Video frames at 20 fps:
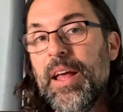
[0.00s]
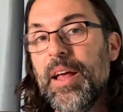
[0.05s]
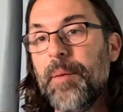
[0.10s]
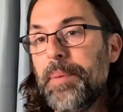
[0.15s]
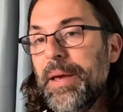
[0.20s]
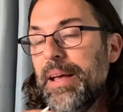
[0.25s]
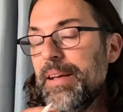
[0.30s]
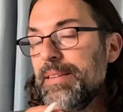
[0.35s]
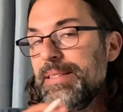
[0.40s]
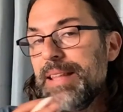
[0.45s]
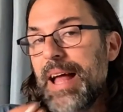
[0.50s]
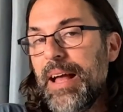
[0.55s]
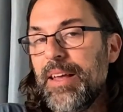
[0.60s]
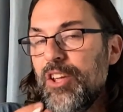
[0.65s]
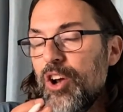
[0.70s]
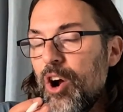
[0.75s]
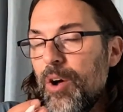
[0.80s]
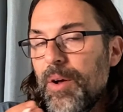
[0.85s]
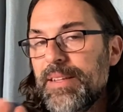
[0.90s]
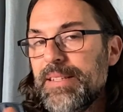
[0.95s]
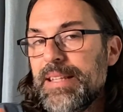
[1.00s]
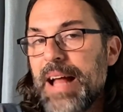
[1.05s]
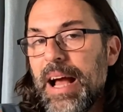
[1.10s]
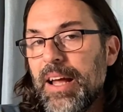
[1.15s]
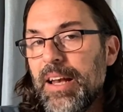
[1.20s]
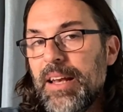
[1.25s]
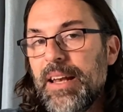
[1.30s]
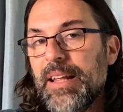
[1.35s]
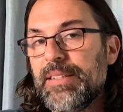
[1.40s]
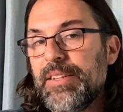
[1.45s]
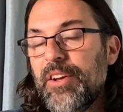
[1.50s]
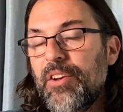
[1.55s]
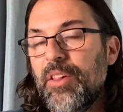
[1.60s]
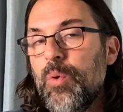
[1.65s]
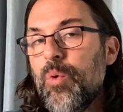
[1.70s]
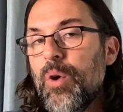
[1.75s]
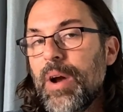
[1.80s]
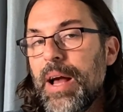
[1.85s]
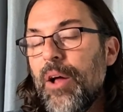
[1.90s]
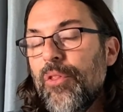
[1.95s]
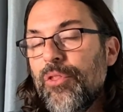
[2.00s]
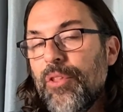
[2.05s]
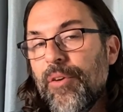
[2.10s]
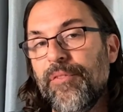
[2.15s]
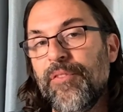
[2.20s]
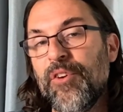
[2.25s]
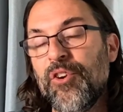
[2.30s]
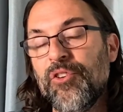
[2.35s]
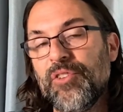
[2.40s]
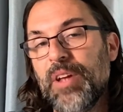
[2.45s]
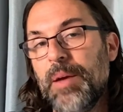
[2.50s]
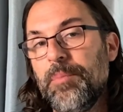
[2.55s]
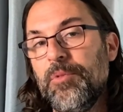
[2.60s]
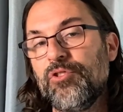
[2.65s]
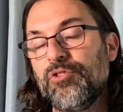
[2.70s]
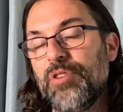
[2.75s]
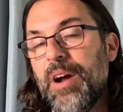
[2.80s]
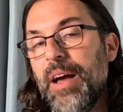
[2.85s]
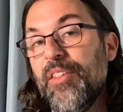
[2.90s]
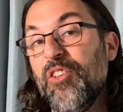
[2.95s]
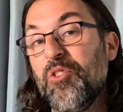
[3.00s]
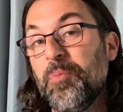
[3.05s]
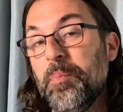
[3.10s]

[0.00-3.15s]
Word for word: because not, you know, it's not going to necessarily work out the first time you try this,